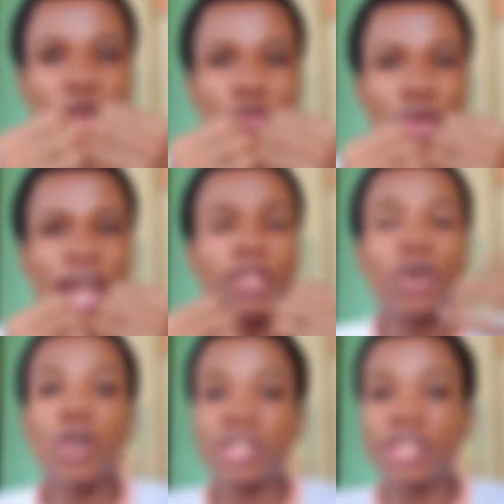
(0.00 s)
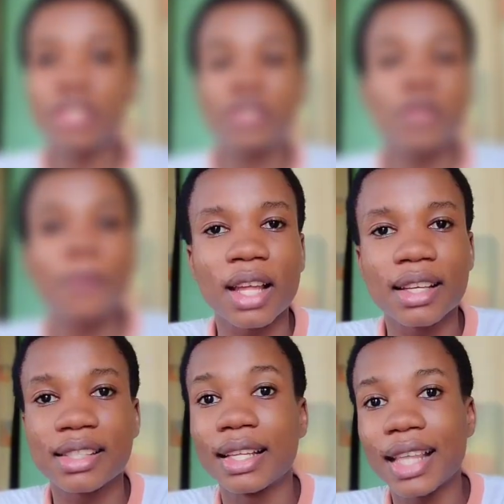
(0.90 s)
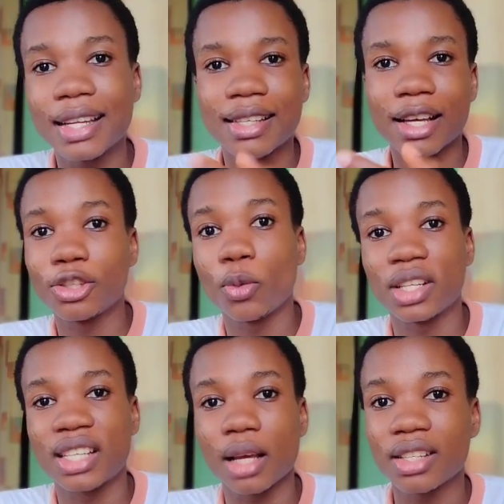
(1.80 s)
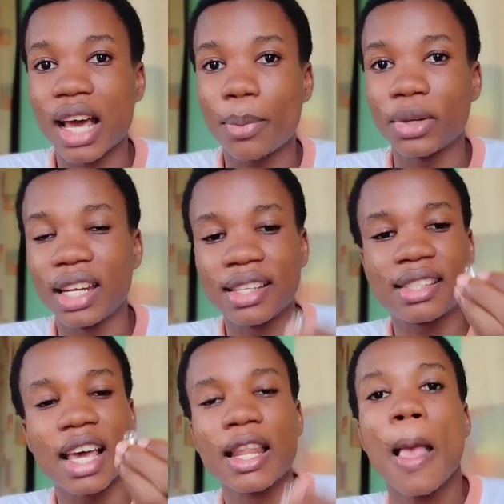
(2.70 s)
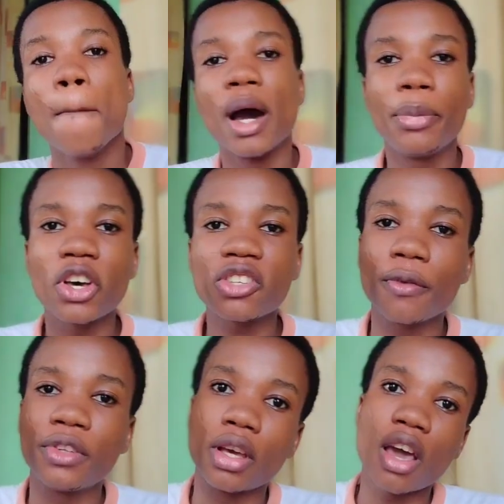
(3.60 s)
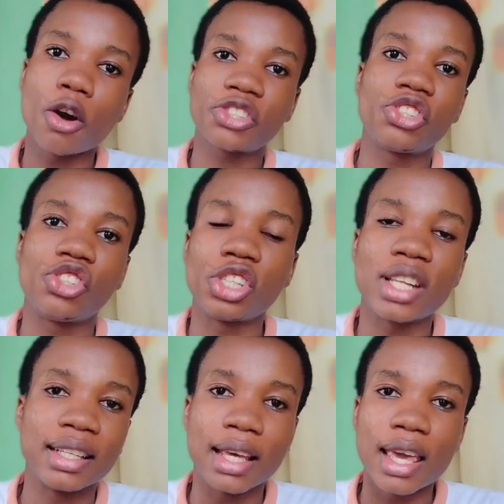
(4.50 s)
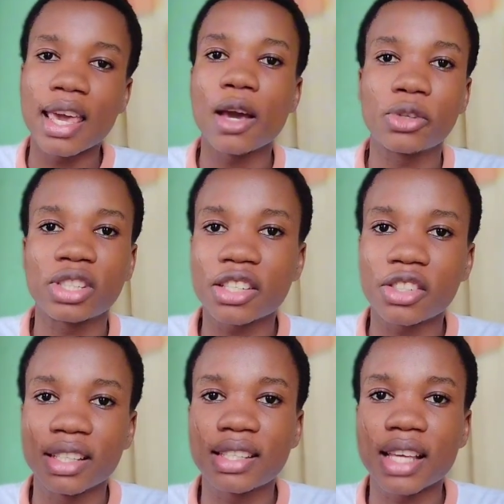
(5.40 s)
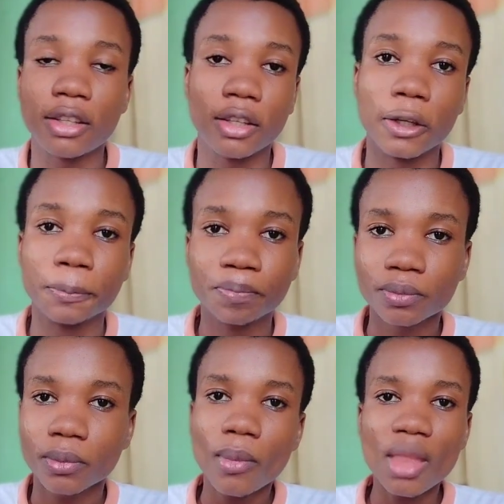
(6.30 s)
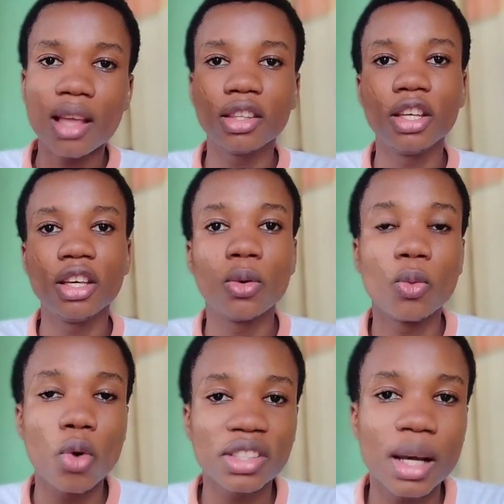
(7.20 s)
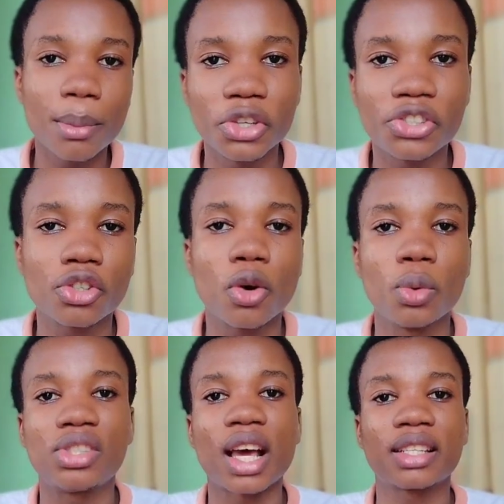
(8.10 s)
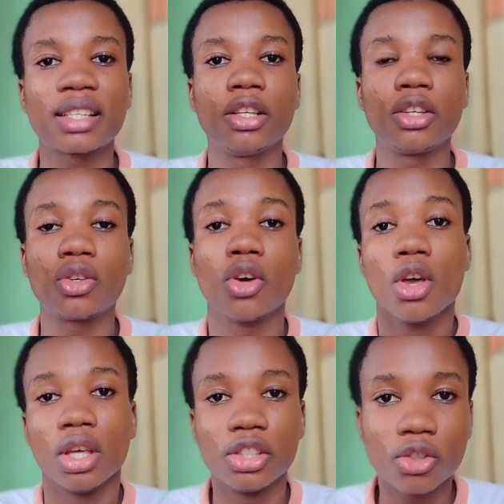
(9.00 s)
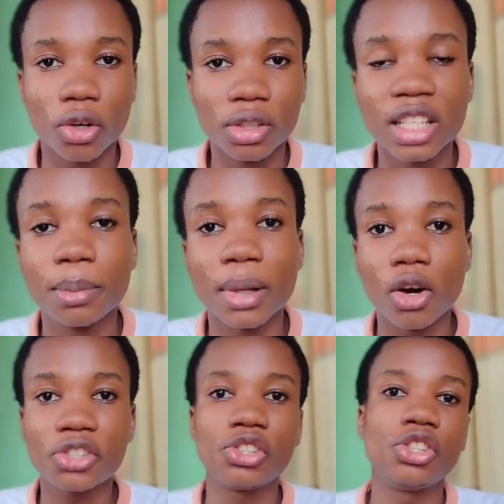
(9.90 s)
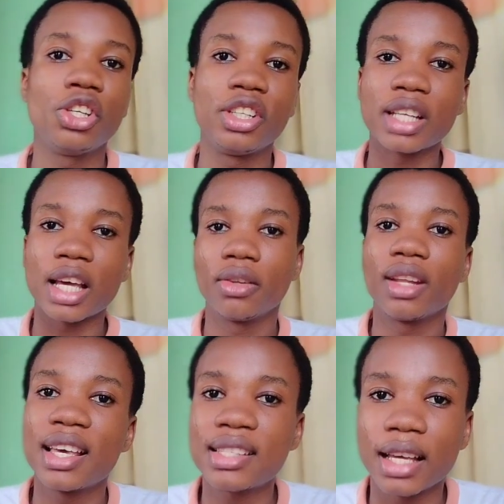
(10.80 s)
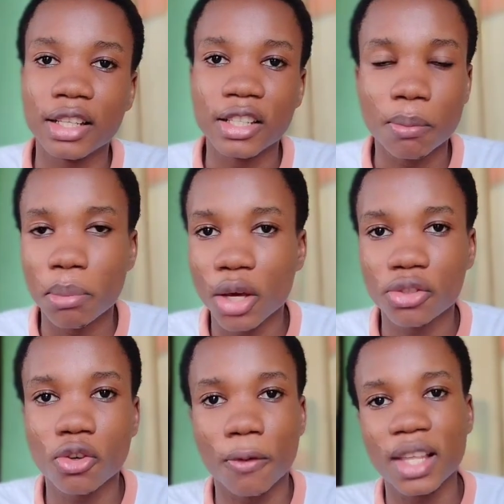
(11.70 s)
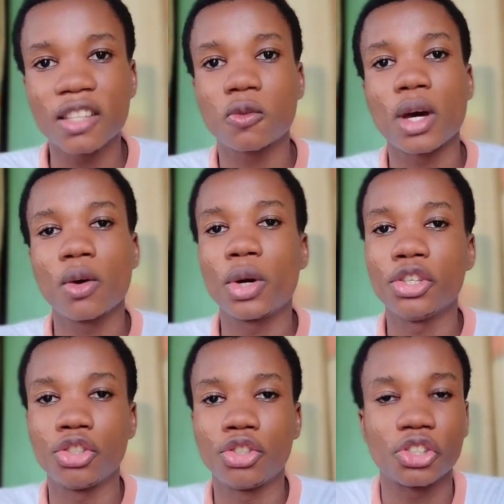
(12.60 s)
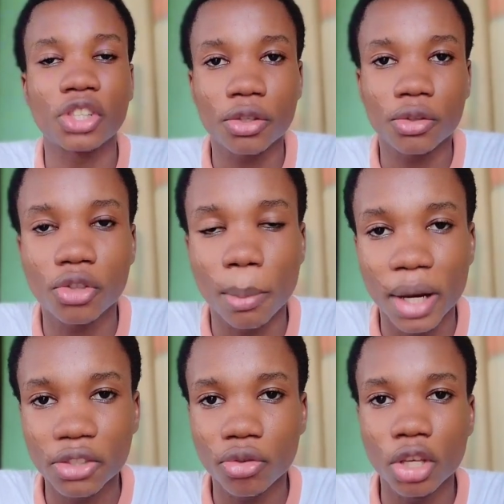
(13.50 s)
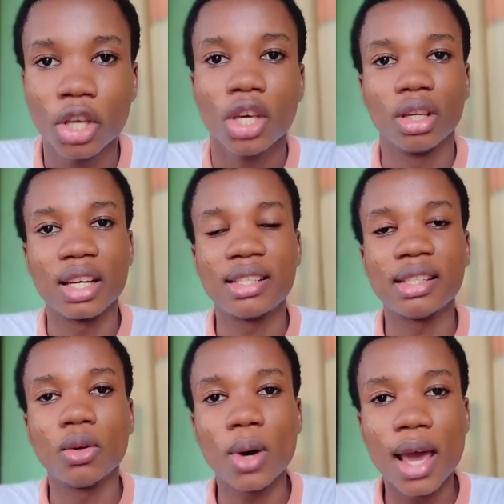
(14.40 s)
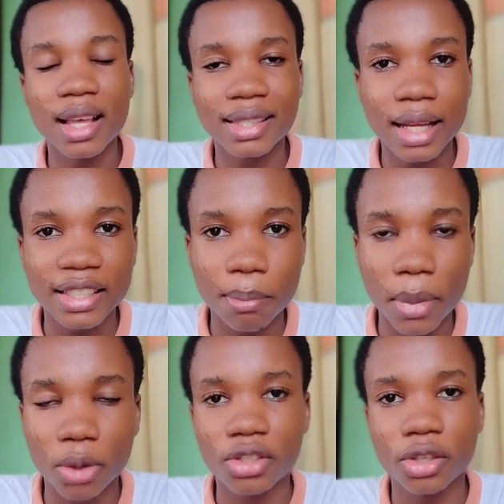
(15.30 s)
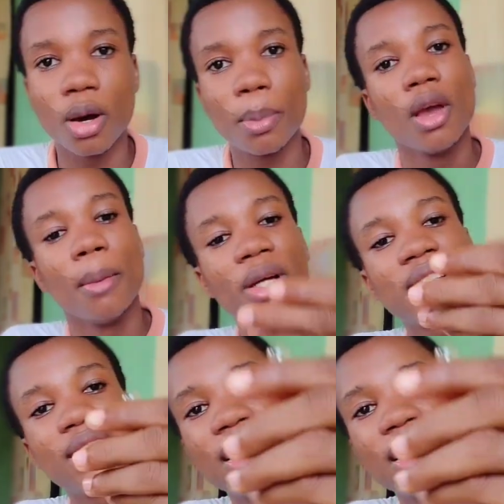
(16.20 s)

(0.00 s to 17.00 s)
hotty stuff like that, and that is actually what is actually happening inside. But because of the oxygen and the air which is actually inside the water moisture, which actually is contained by oxygen, it ionizes and it melts off. That's why when you short circuit a battery, you can see the wire starts melting up. But in